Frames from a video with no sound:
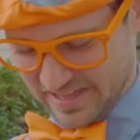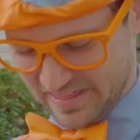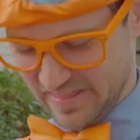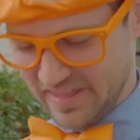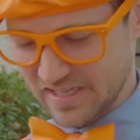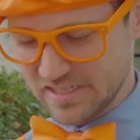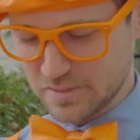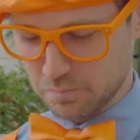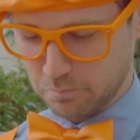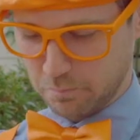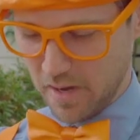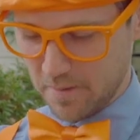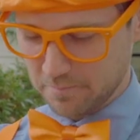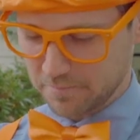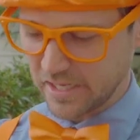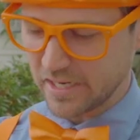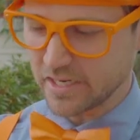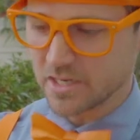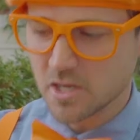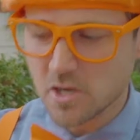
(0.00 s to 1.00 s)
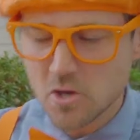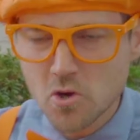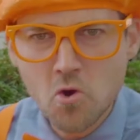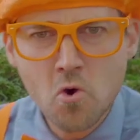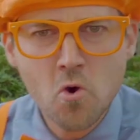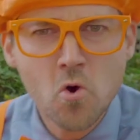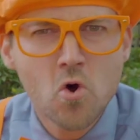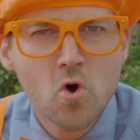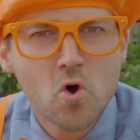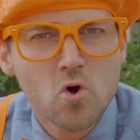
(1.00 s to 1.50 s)
and this pumpkin
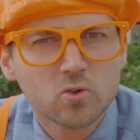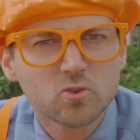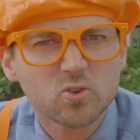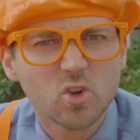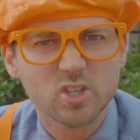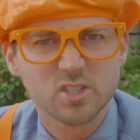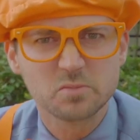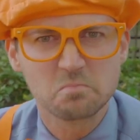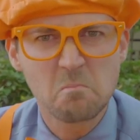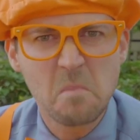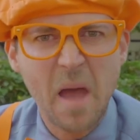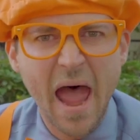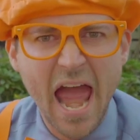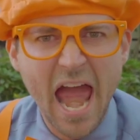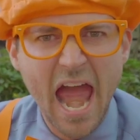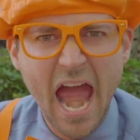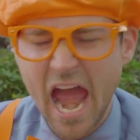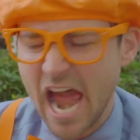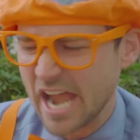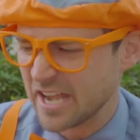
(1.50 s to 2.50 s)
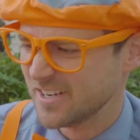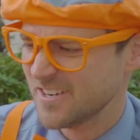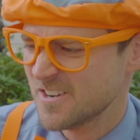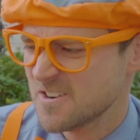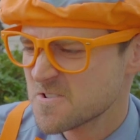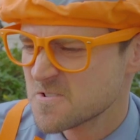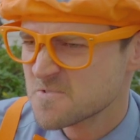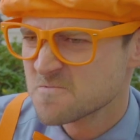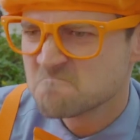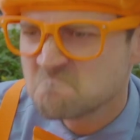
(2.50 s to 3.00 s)
looks mad.
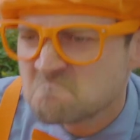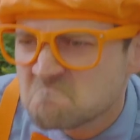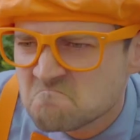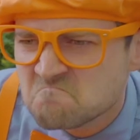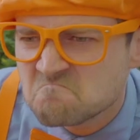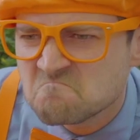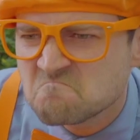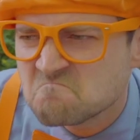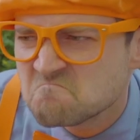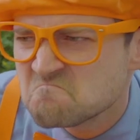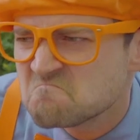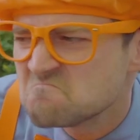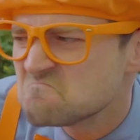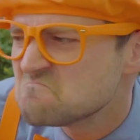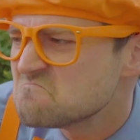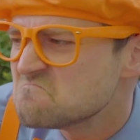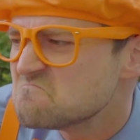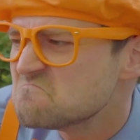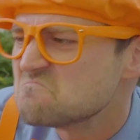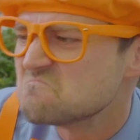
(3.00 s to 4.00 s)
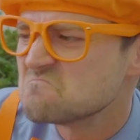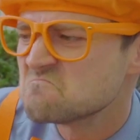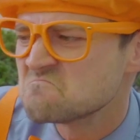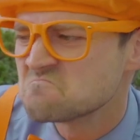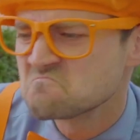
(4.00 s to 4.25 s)
Hmm.